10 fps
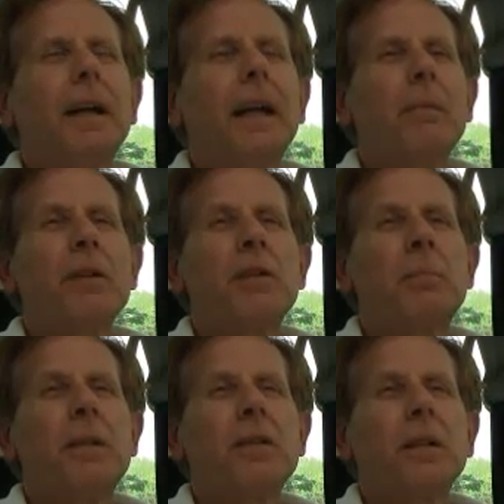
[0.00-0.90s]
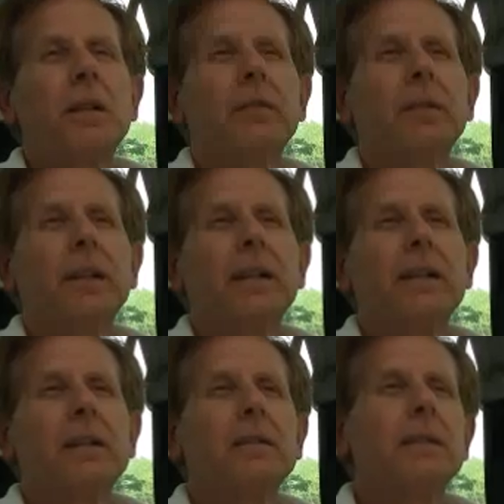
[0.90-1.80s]
And I'm going to spin this a little differently
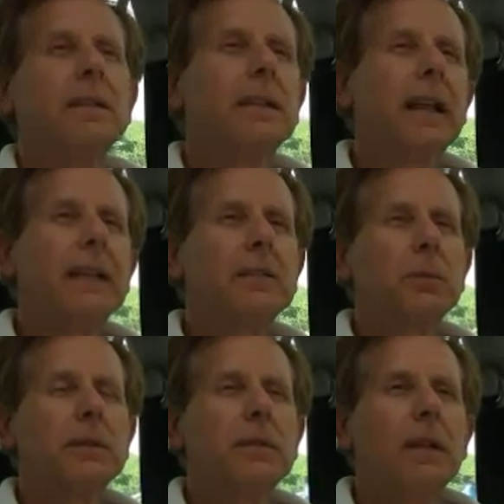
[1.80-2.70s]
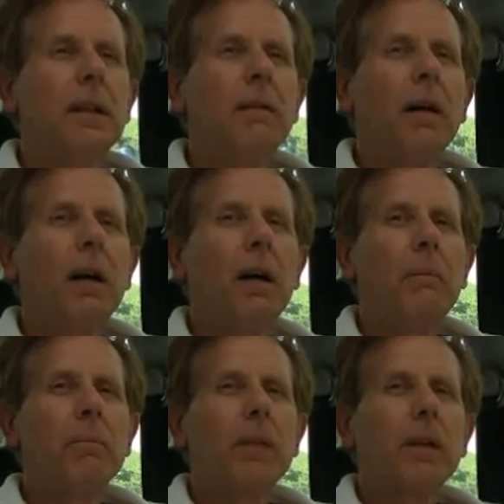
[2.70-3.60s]
than the last one.
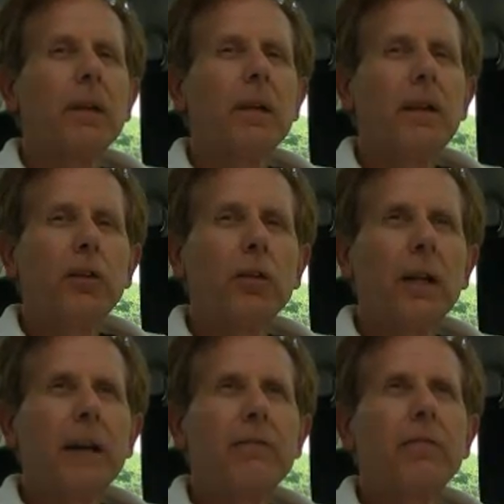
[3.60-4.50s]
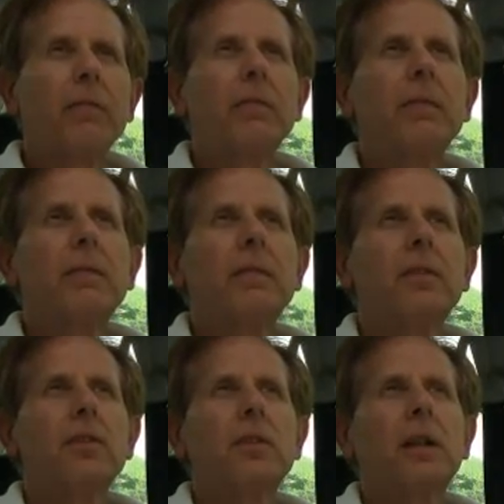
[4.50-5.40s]
In your life,
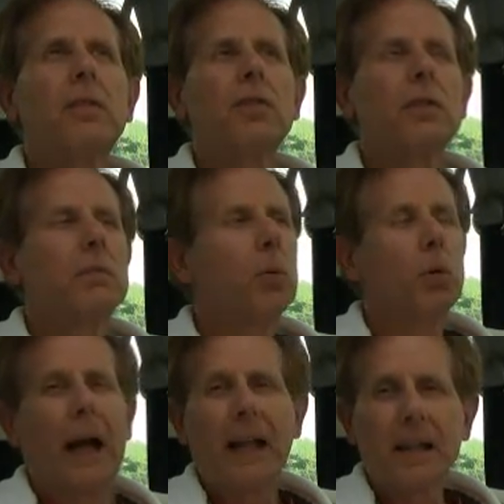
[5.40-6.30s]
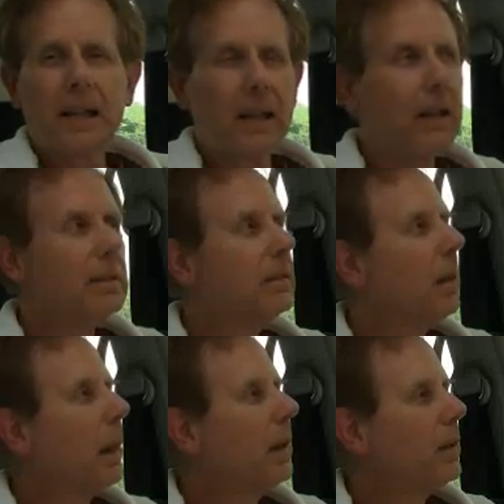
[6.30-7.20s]
there's levels of morality,
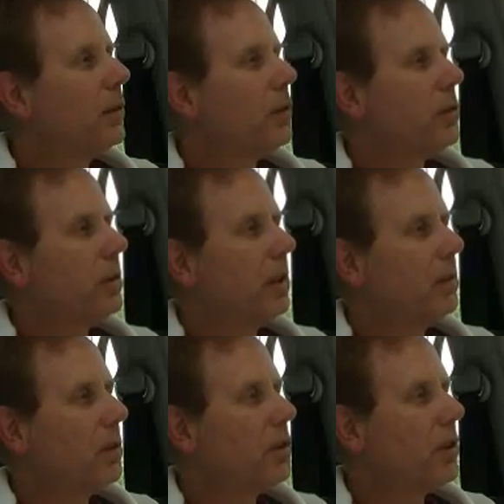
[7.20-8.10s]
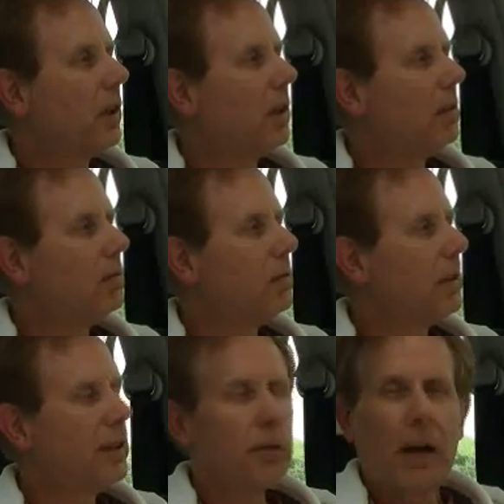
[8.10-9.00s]
there's levels of
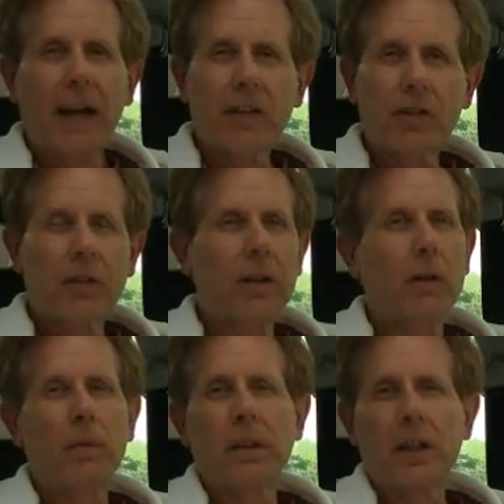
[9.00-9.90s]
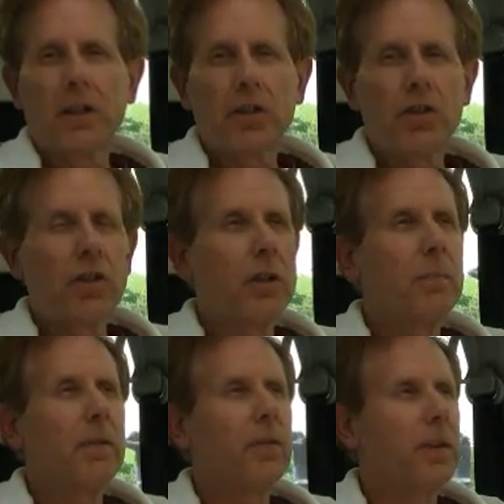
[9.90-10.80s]
interaction and
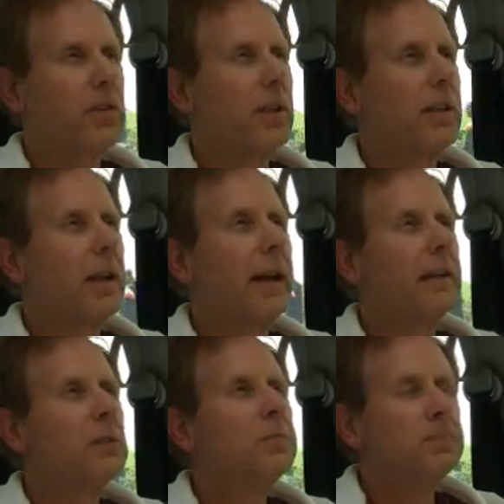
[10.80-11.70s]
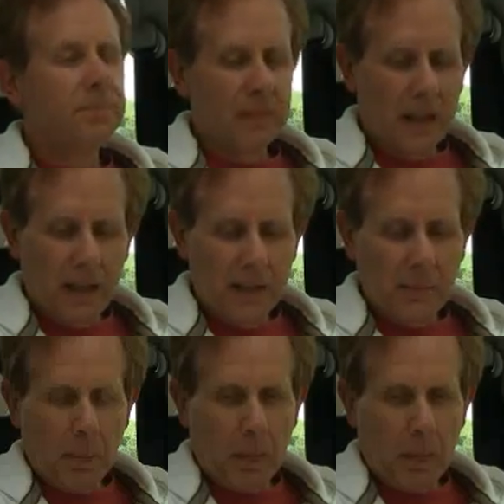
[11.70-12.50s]
relationship and things like that. And